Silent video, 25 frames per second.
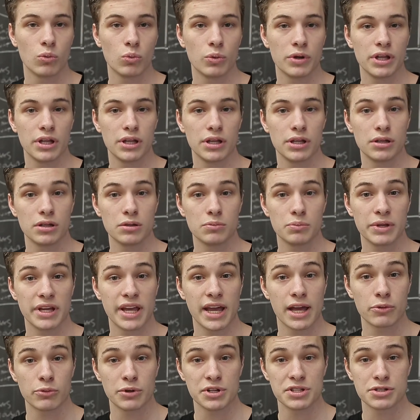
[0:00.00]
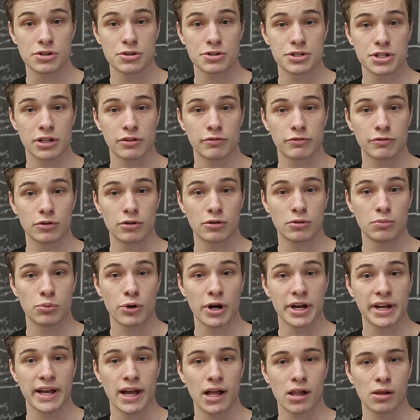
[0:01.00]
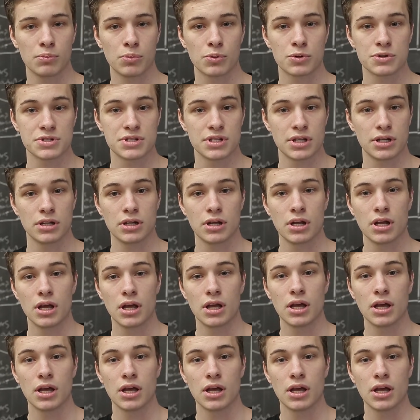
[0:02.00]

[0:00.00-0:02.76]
we began researching for brake calipers that